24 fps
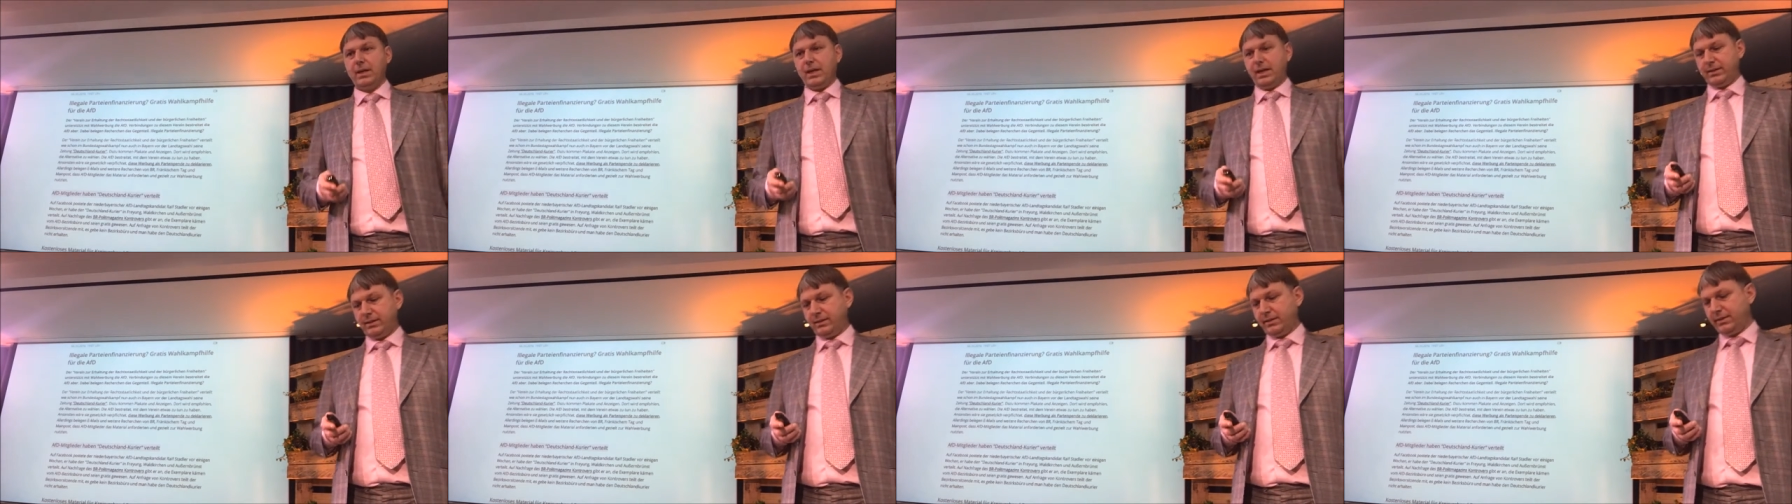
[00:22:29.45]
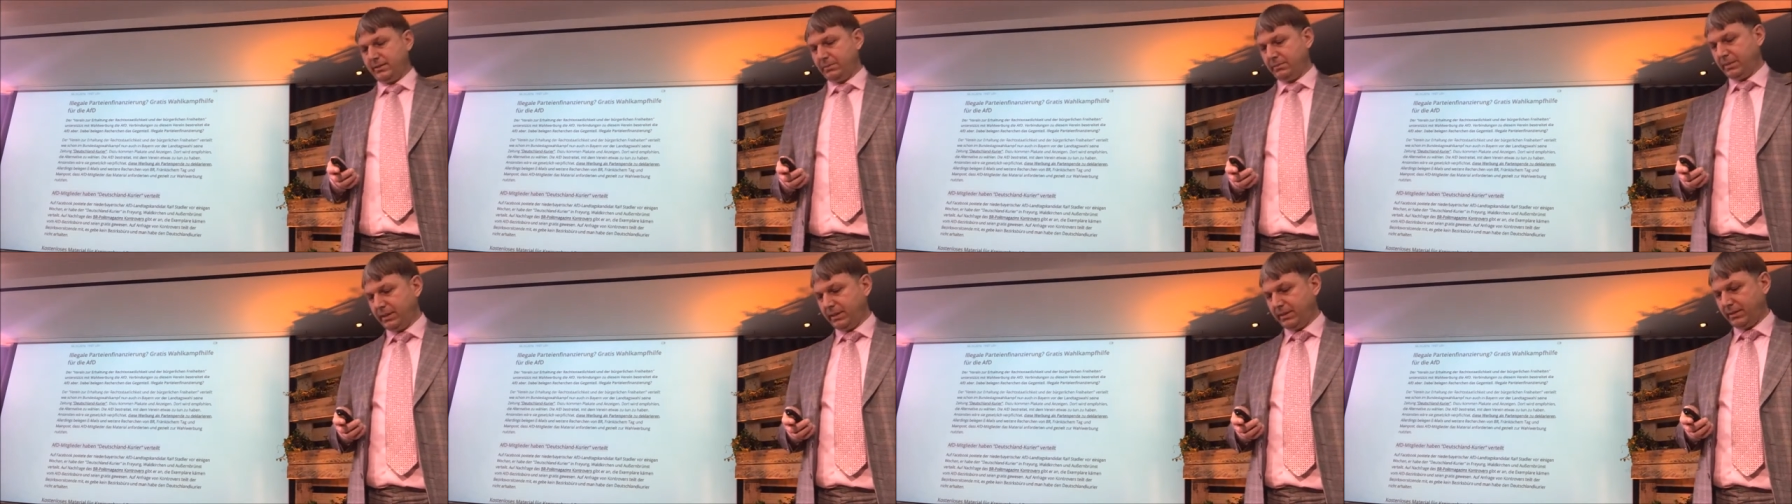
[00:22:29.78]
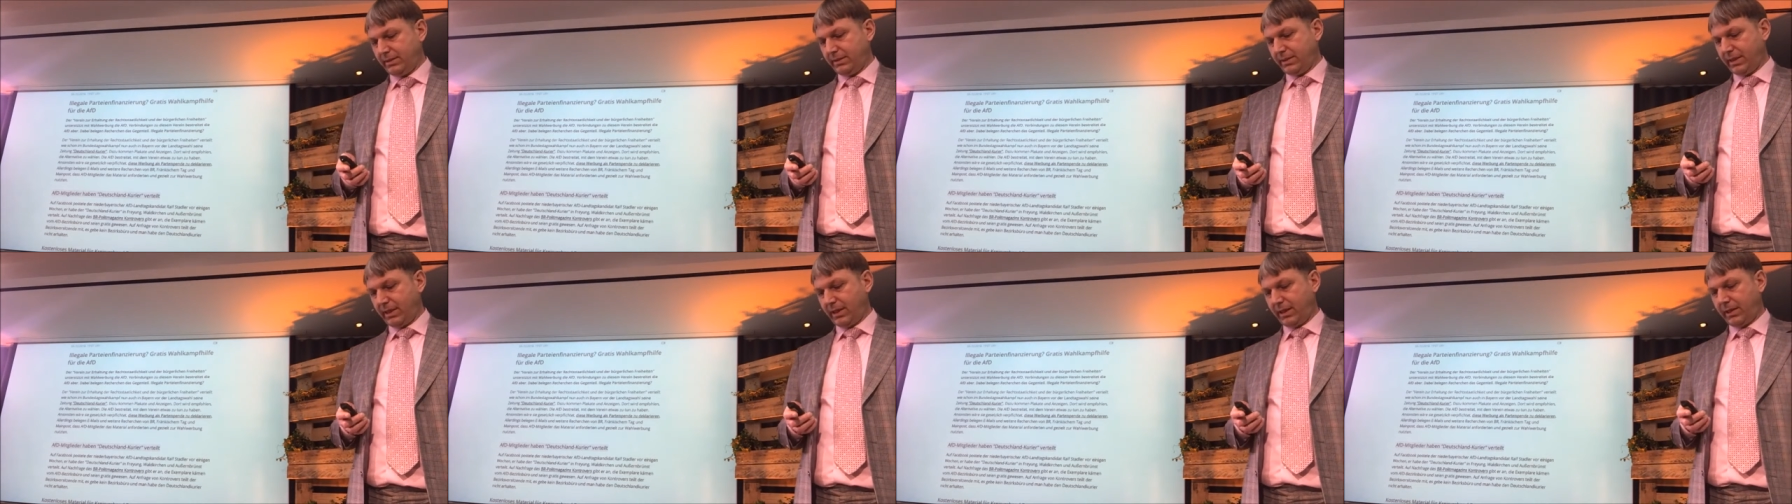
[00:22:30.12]
and in the
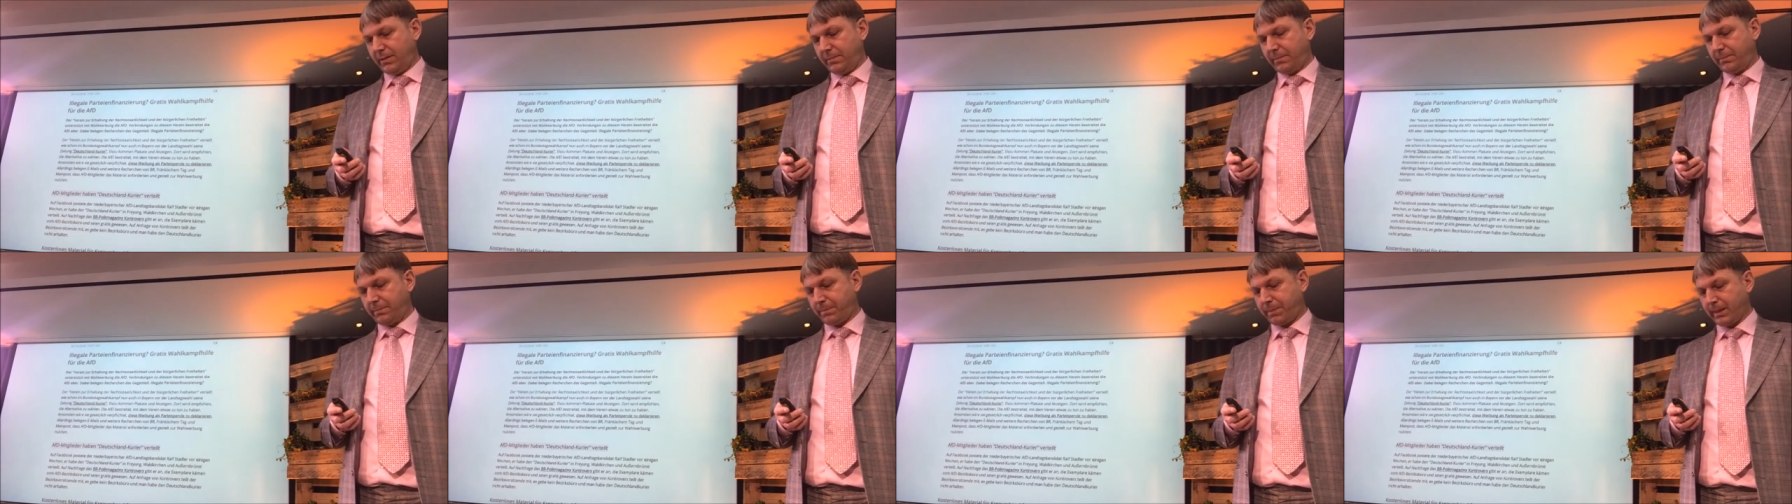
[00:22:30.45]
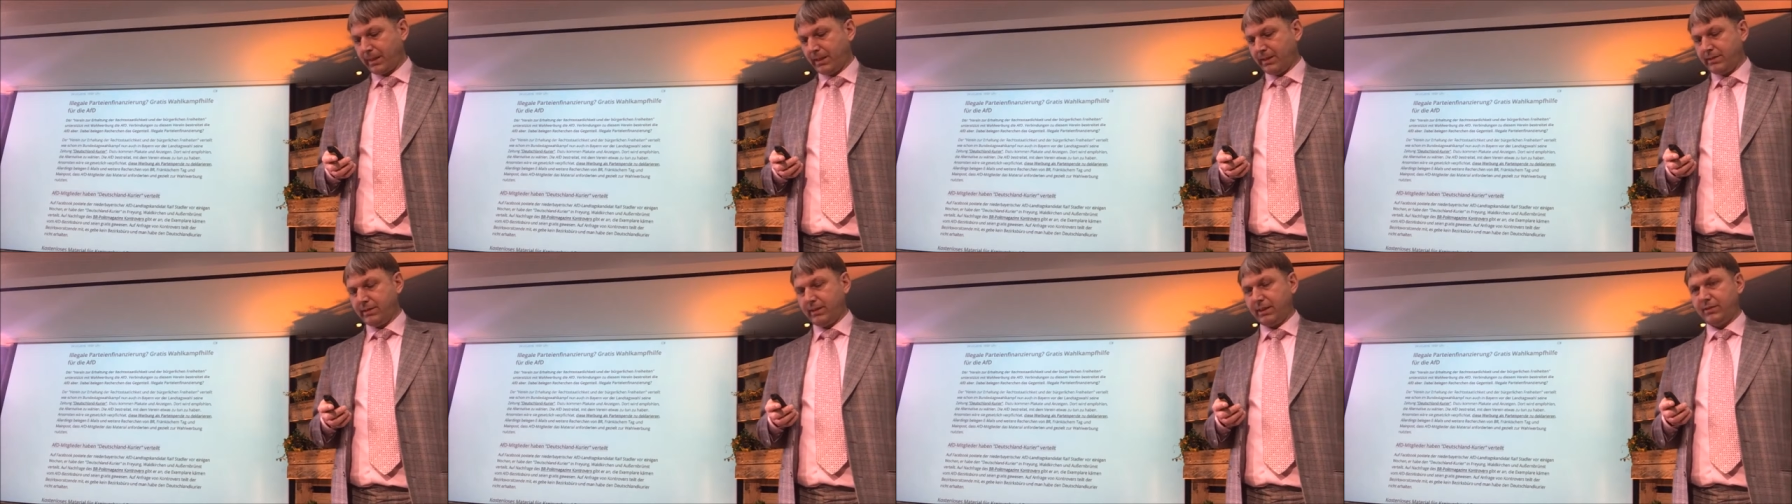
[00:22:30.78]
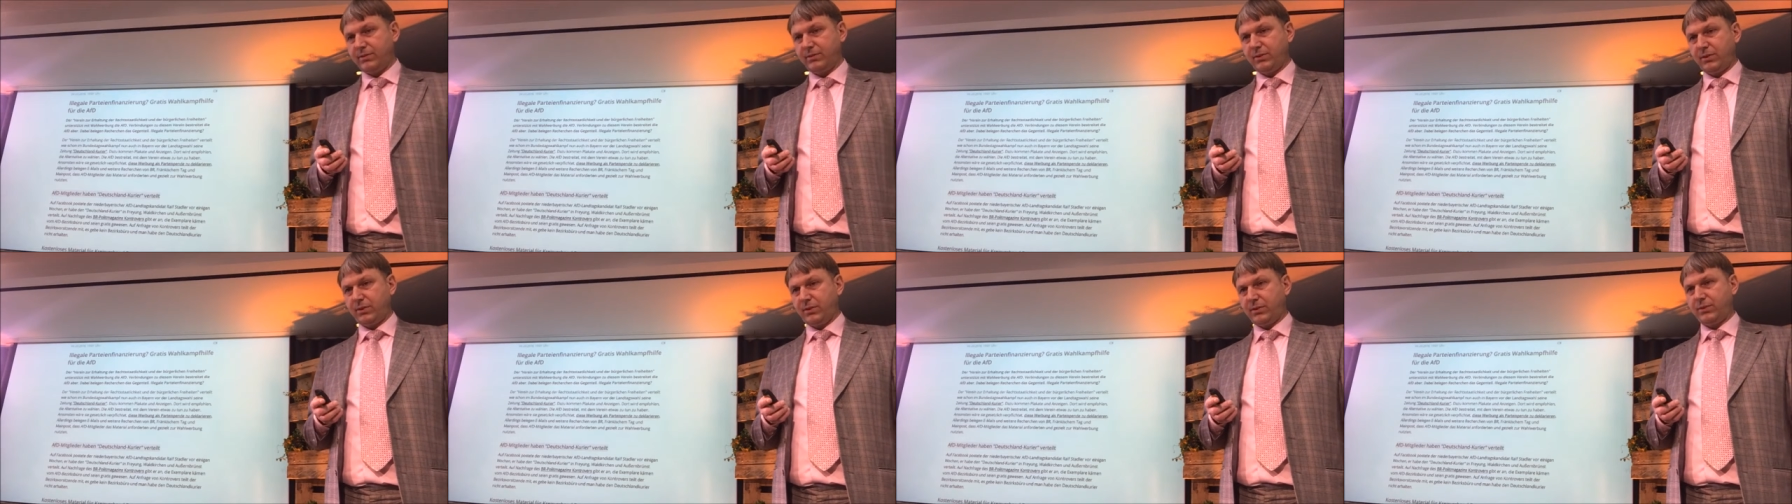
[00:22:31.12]
meantime
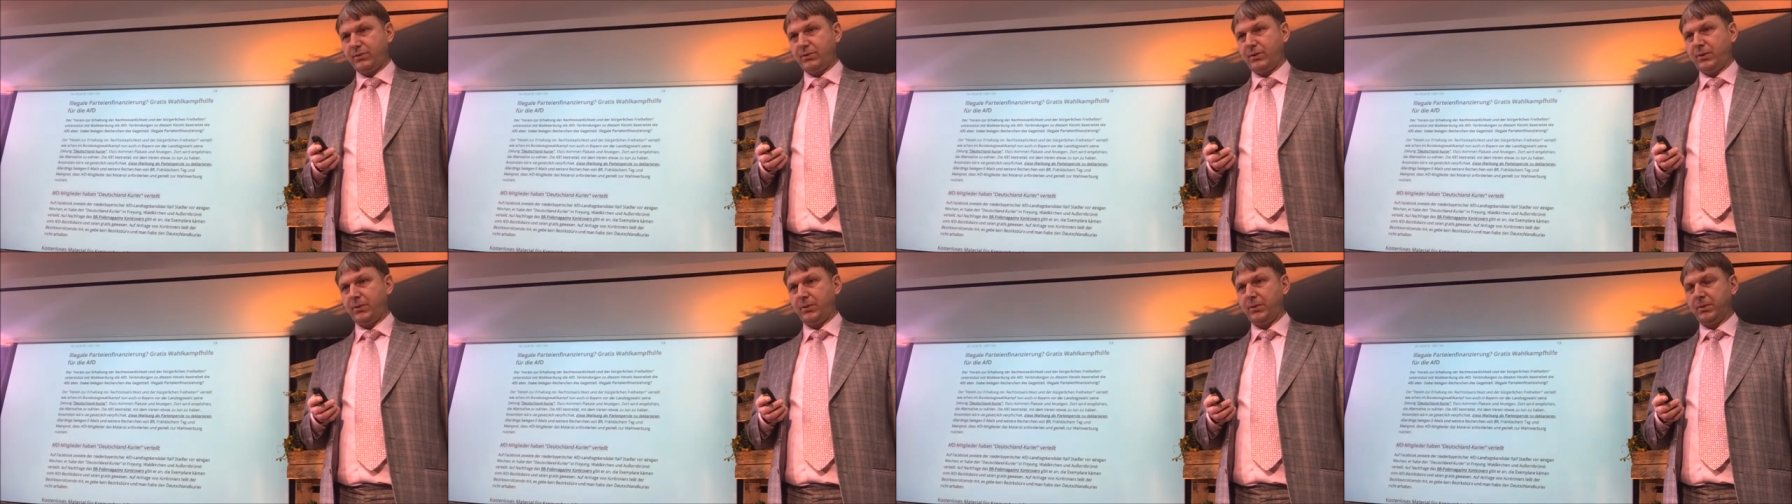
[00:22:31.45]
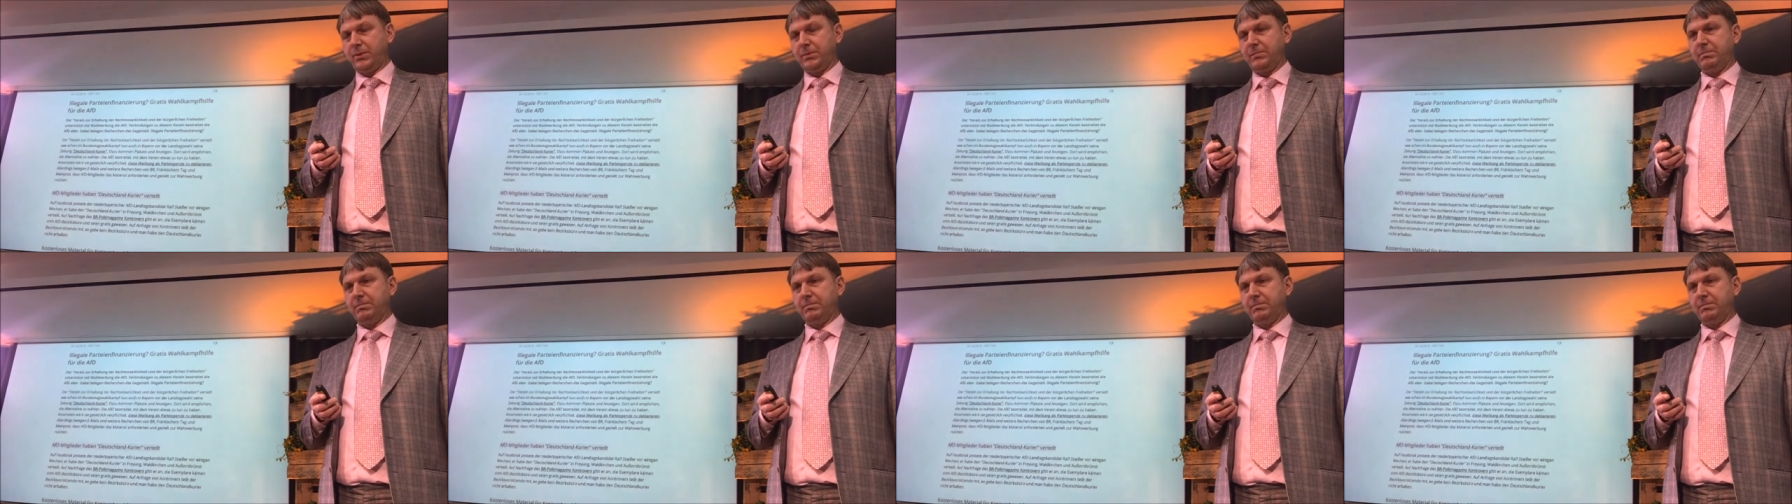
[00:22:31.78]
that's also